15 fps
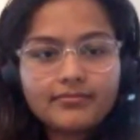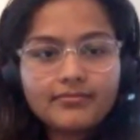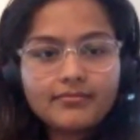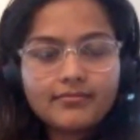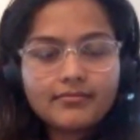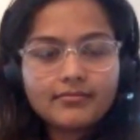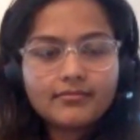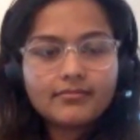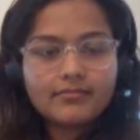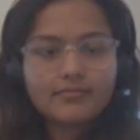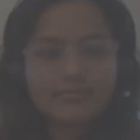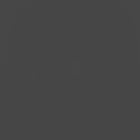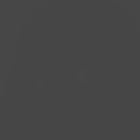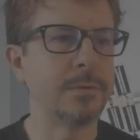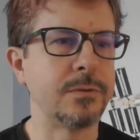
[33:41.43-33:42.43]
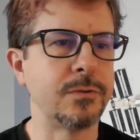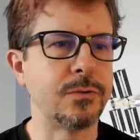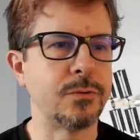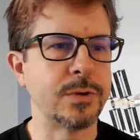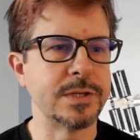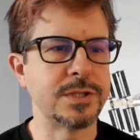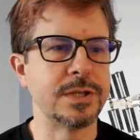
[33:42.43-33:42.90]
So we have one
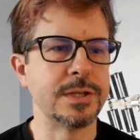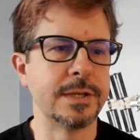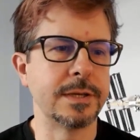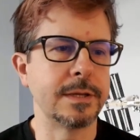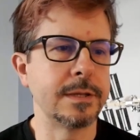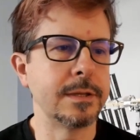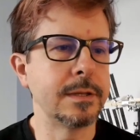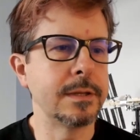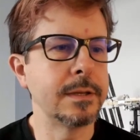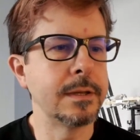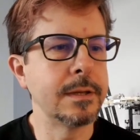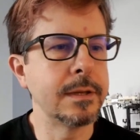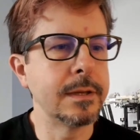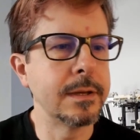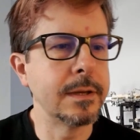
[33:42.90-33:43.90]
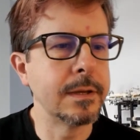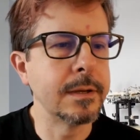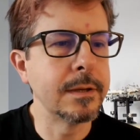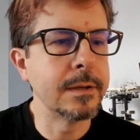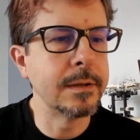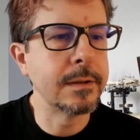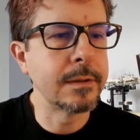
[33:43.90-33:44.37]
question
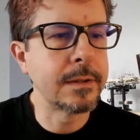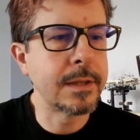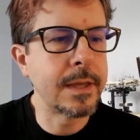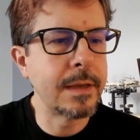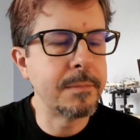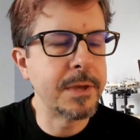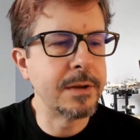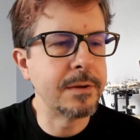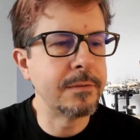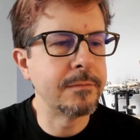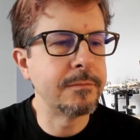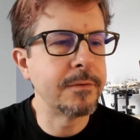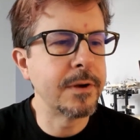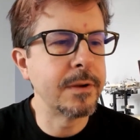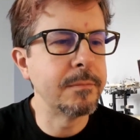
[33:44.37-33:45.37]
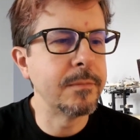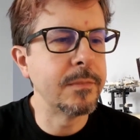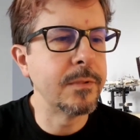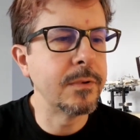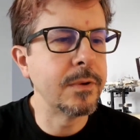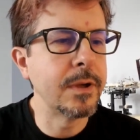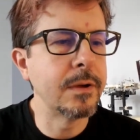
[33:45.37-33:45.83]
that came in from
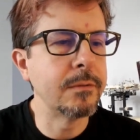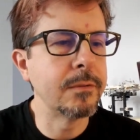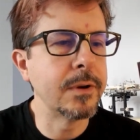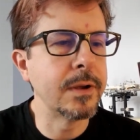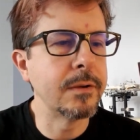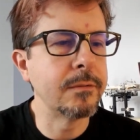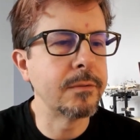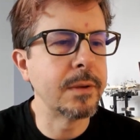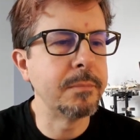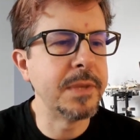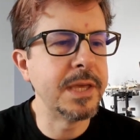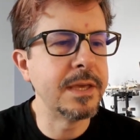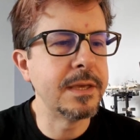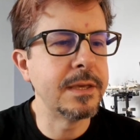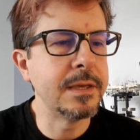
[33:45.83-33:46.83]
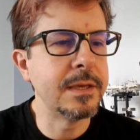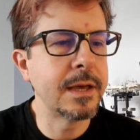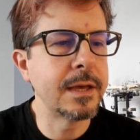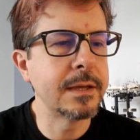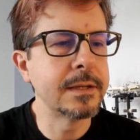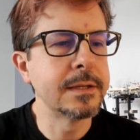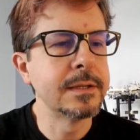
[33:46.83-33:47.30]

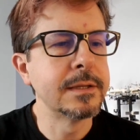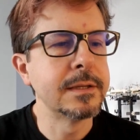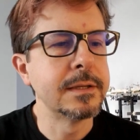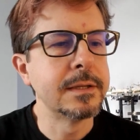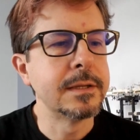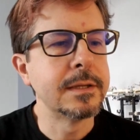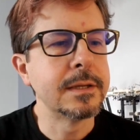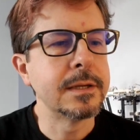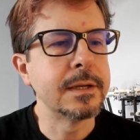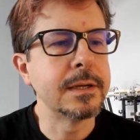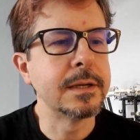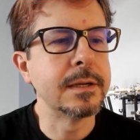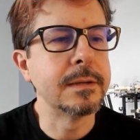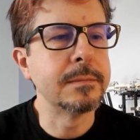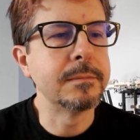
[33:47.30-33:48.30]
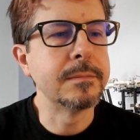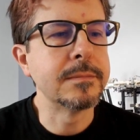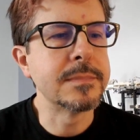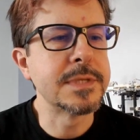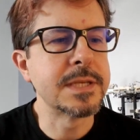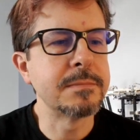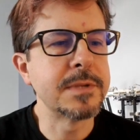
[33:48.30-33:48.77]
Rabia.
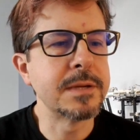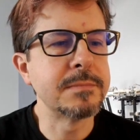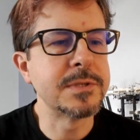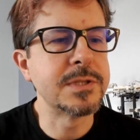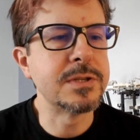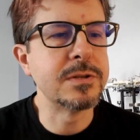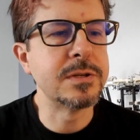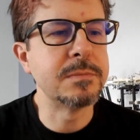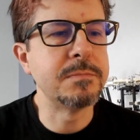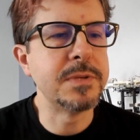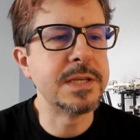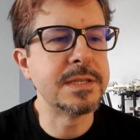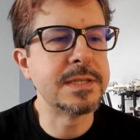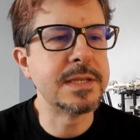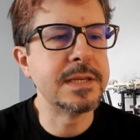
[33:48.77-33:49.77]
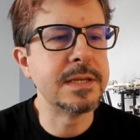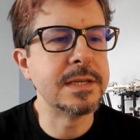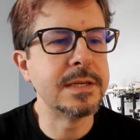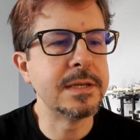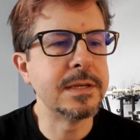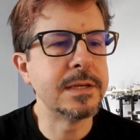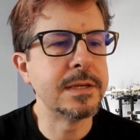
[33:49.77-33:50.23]
Sometimes due to
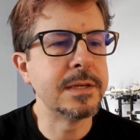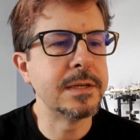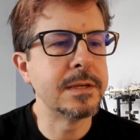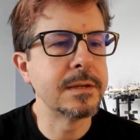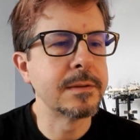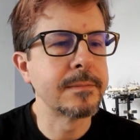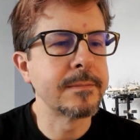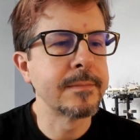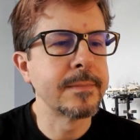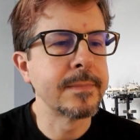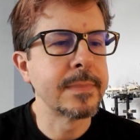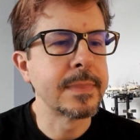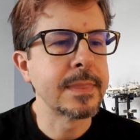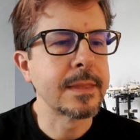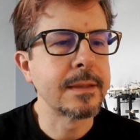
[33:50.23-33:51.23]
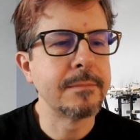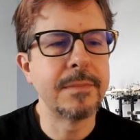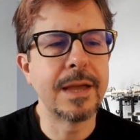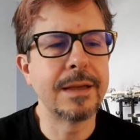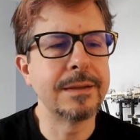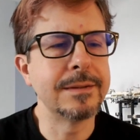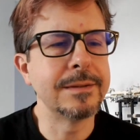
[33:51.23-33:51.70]
PC,
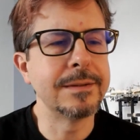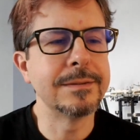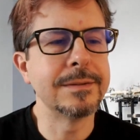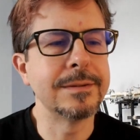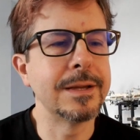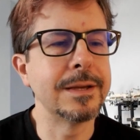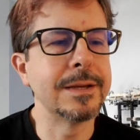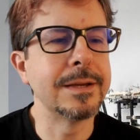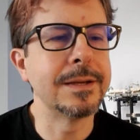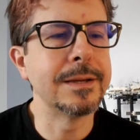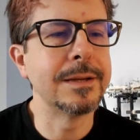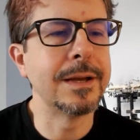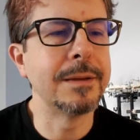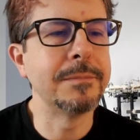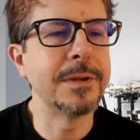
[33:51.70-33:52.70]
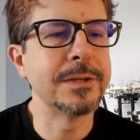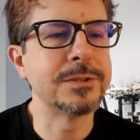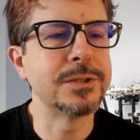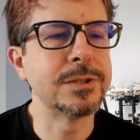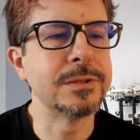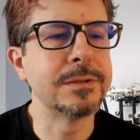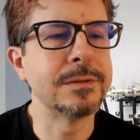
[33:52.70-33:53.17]
I'm not sure.